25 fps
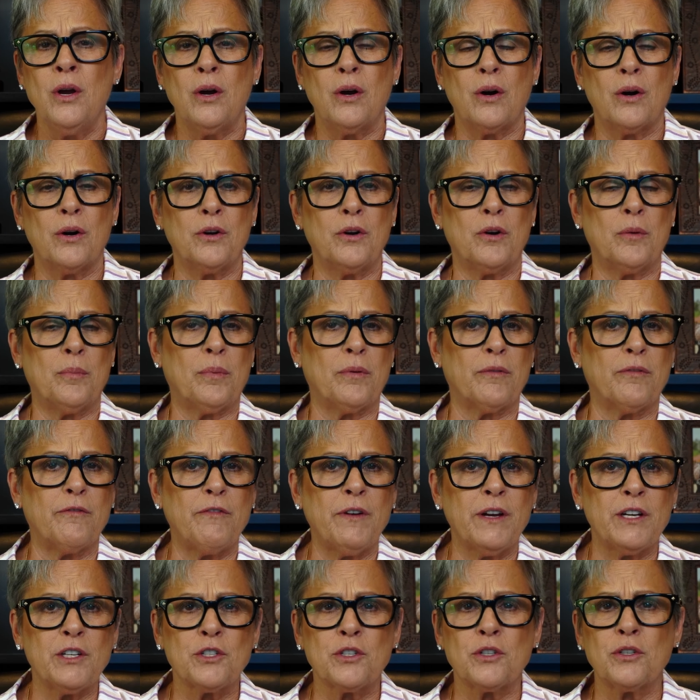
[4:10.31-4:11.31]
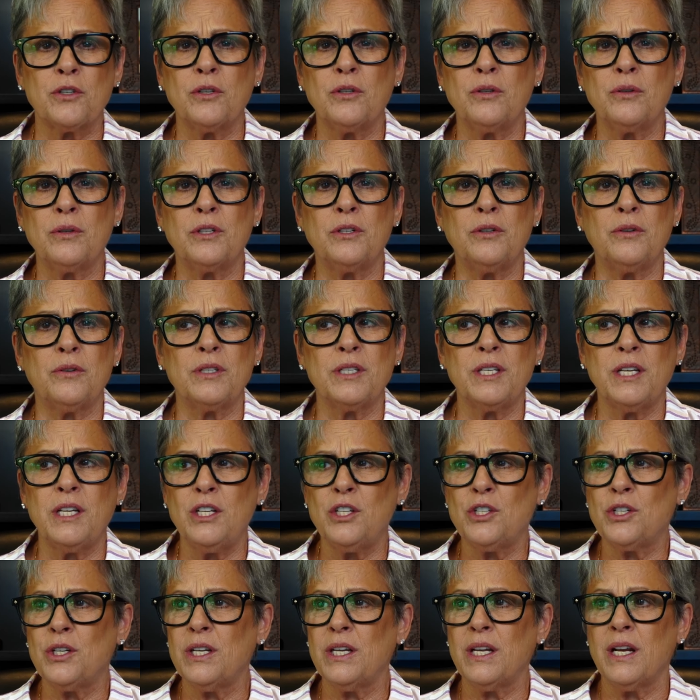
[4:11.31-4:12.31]
or you're professional and you're
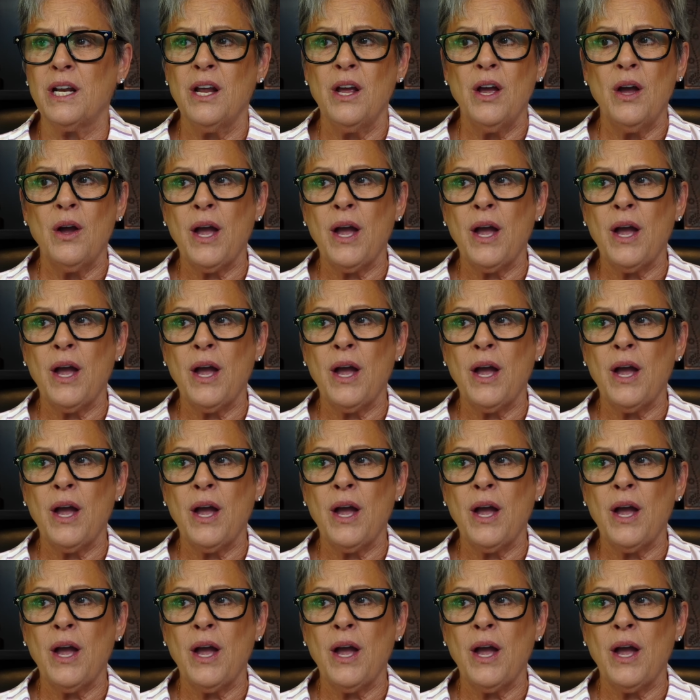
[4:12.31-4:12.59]
teaching it,